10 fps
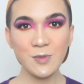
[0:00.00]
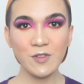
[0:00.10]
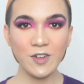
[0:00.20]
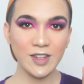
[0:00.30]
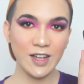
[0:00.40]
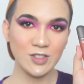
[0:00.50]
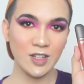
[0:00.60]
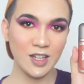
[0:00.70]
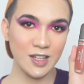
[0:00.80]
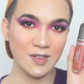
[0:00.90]
move on now
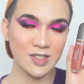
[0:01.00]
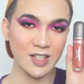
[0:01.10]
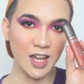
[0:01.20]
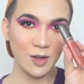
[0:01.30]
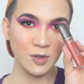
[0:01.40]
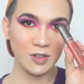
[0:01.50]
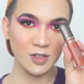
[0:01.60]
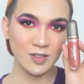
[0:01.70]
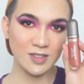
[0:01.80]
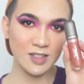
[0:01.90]
to lips, and I will
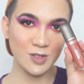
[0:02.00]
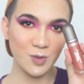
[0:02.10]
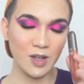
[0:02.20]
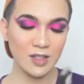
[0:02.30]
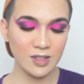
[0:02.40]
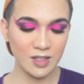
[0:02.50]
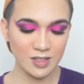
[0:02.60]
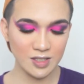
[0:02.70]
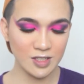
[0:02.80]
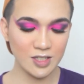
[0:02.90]
use this one.
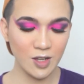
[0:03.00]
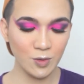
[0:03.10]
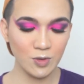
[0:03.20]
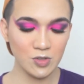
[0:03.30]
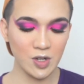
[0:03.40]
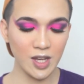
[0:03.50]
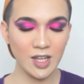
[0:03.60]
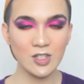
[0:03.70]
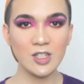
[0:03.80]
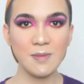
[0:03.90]
This is the Ultra
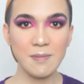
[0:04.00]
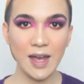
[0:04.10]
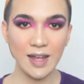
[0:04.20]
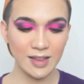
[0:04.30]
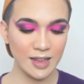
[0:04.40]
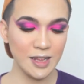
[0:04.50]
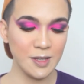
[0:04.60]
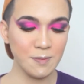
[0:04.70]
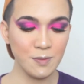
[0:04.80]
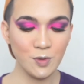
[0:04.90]
HD Matte
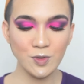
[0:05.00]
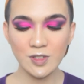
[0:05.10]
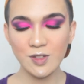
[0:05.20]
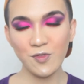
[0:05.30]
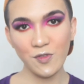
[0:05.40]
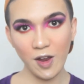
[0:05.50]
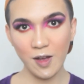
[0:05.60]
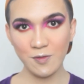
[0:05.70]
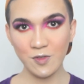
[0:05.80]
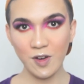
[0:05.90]
Lip Mousse
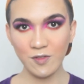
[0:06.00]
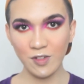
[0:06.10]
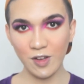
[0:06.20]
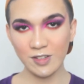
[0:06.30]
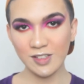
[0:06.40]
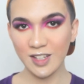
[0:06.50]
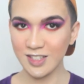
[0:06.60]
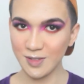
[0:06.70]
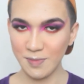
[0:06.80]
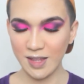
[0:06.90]
from Revlon
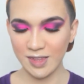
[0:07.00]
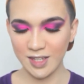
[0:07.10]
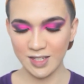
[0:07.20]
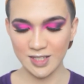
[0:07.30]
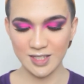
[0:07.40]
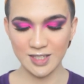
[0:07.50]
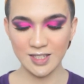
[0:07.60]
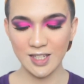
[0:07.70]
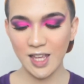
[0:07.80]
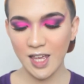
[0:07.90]
Cosmetics.
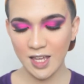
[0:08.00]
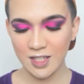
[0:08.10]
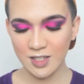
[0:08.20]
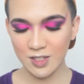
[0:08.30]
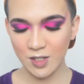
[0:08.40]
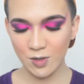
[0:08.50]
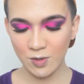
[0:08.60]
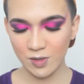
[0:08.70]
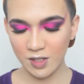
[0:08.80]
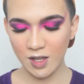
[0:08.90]

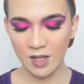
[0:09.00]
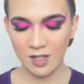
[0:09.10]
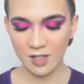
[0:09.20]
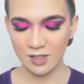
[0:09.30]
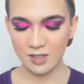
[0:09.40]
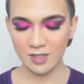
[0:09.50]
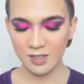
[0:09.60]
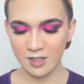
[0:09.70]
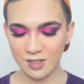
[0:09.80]
So yes.